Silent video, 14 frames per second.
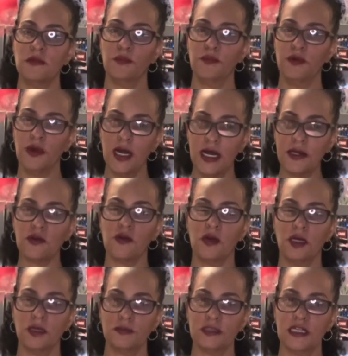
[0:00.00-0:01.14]

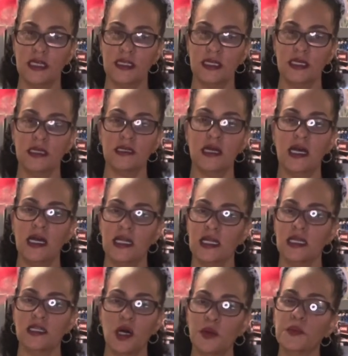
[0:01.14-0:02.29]
breadcrumbs in it and I
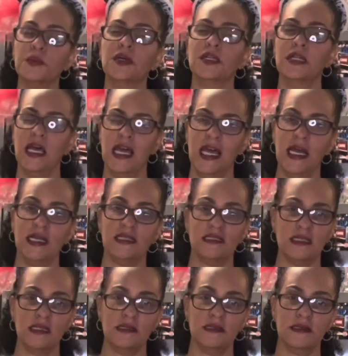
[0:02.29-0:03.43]
don't put eggs
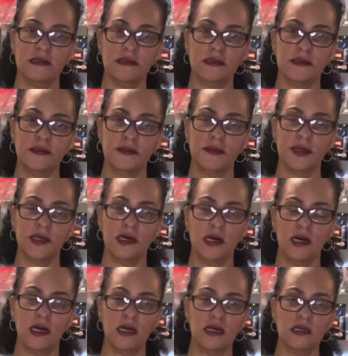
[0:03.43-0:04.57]
in it
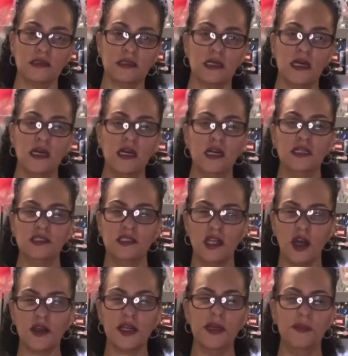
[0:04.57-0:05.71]
because
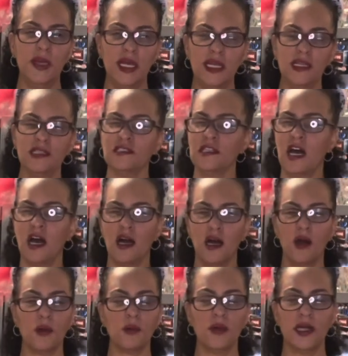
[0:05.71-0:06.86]
turkey meat is
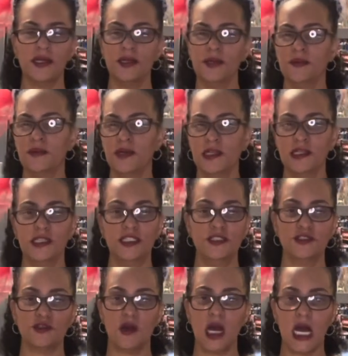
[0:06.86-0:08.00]
already really
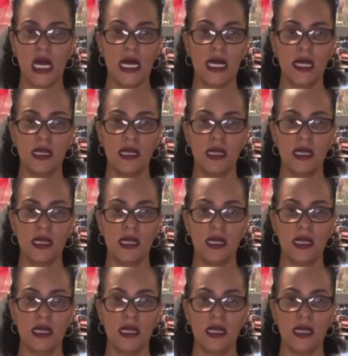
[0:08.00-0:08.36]
dry.